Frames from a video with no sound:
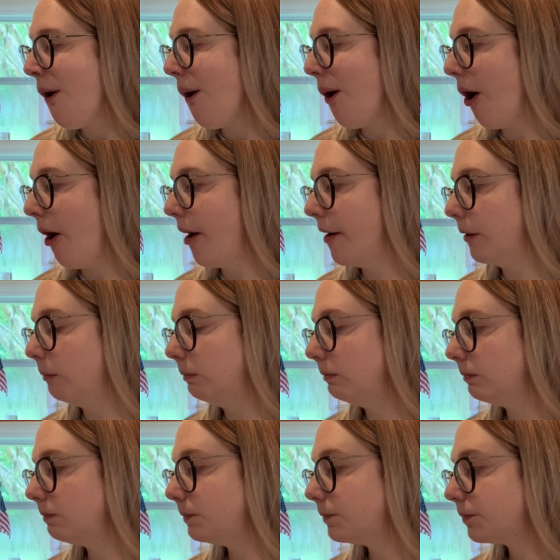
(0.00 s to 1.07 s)
Mine
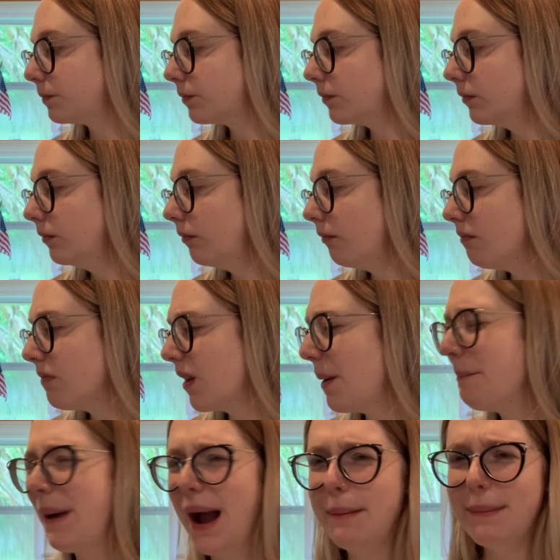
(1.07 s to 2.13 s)

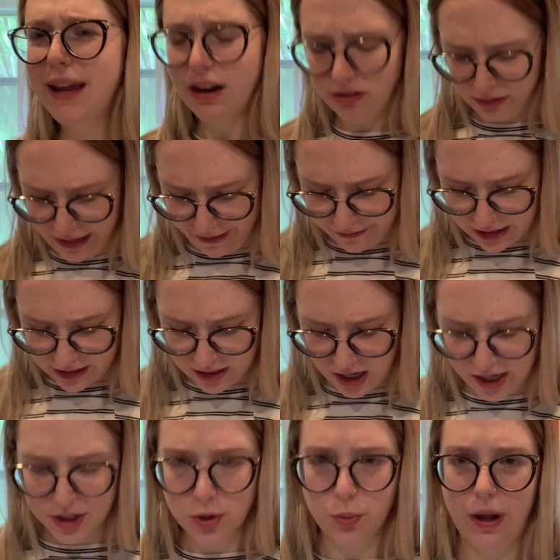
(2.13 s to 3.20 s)
made 11,
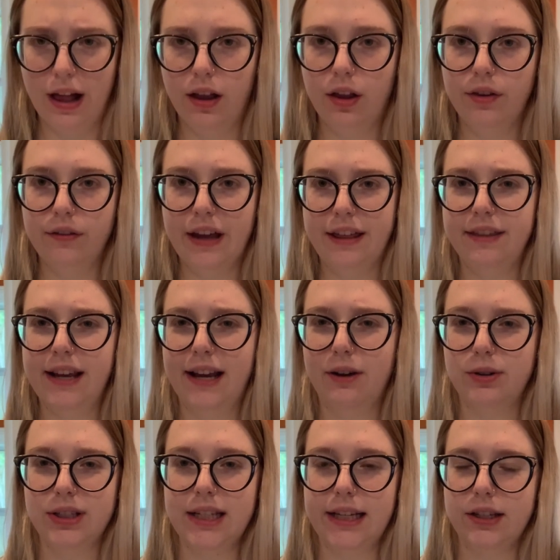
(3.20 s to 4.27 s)
not 12. I think I
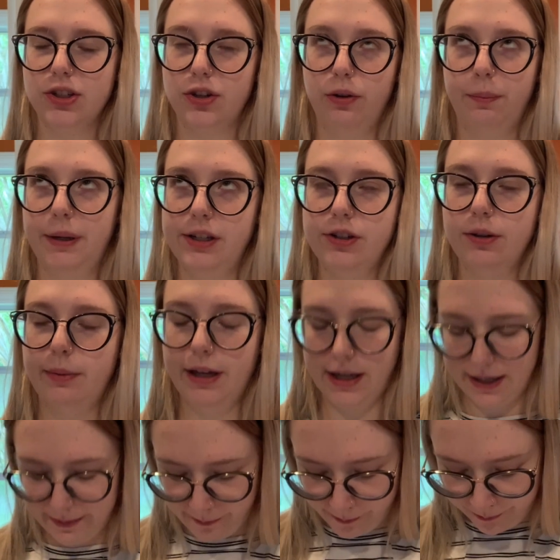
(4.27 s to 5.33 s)
was like scooping too
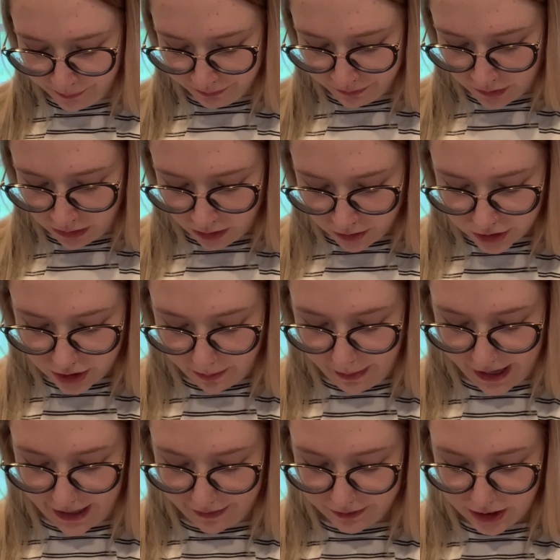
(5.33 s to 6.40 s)
big. So I
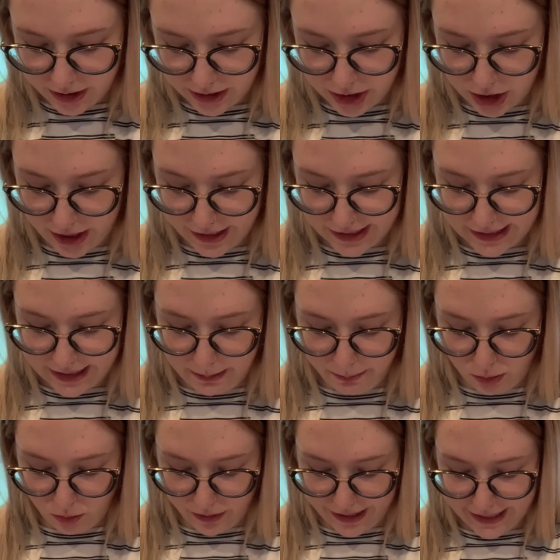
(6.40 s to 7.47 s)
might have to adjust the
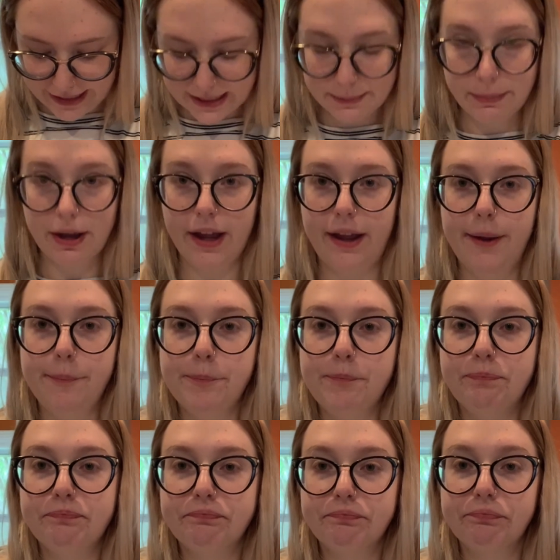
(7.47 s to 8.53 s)
points, but
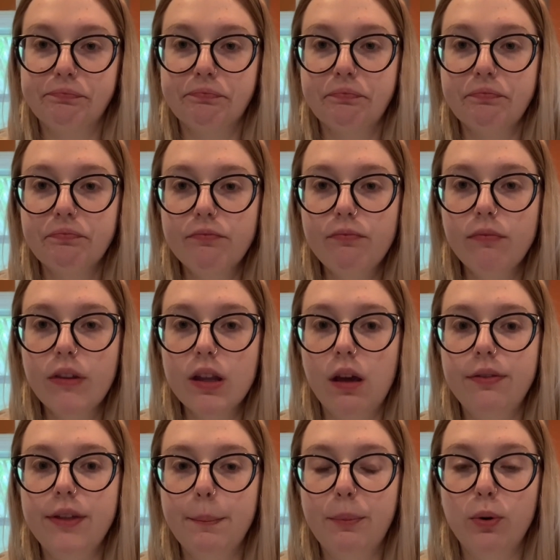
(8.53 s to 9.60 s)

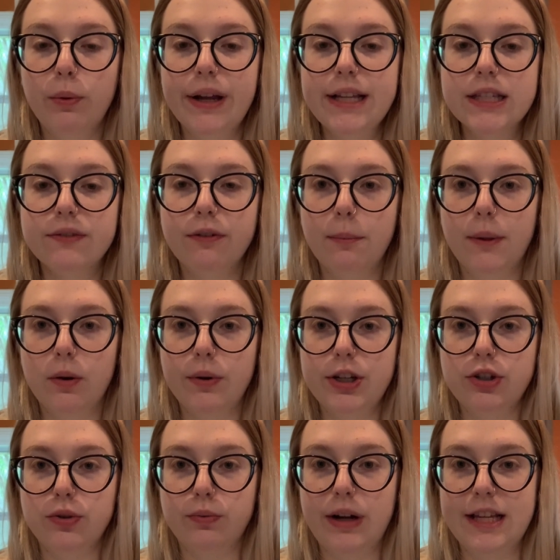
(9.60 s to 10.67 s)
the points from the
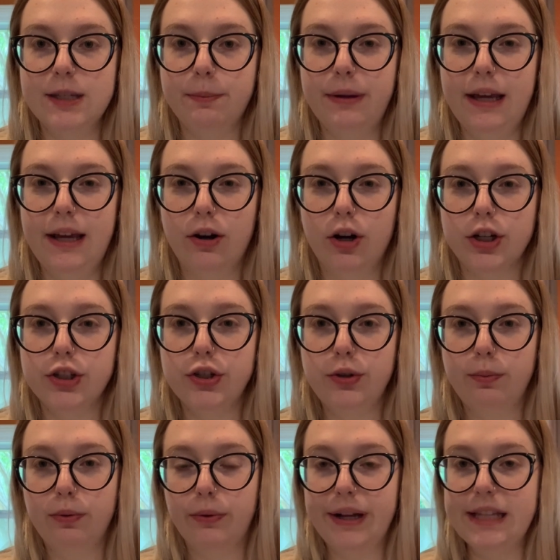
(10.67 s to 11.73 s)
original recipe are 2
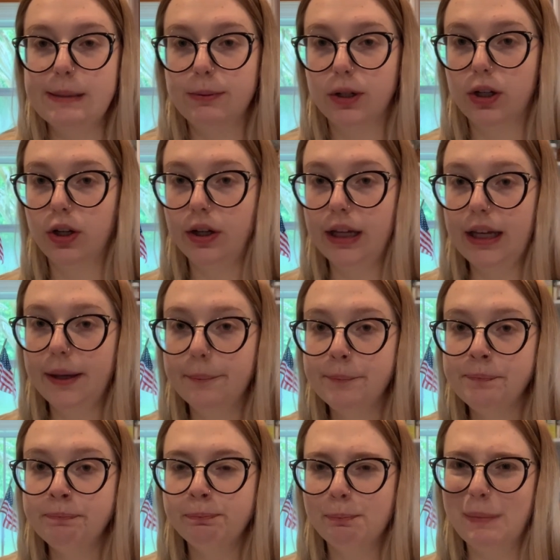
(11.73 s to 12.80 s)
points per cookie.
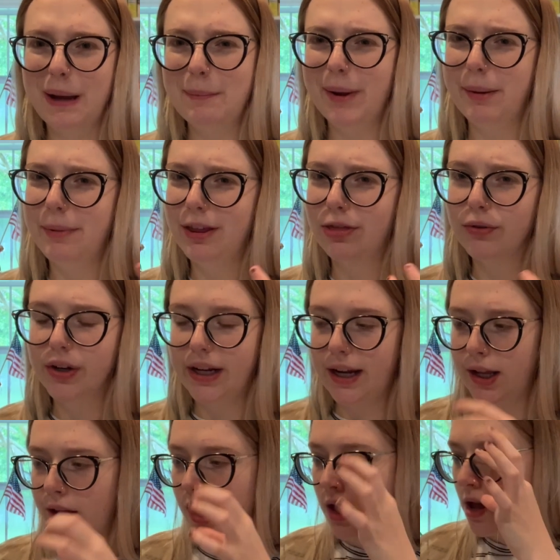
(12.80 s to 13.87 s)
Mine might be 3.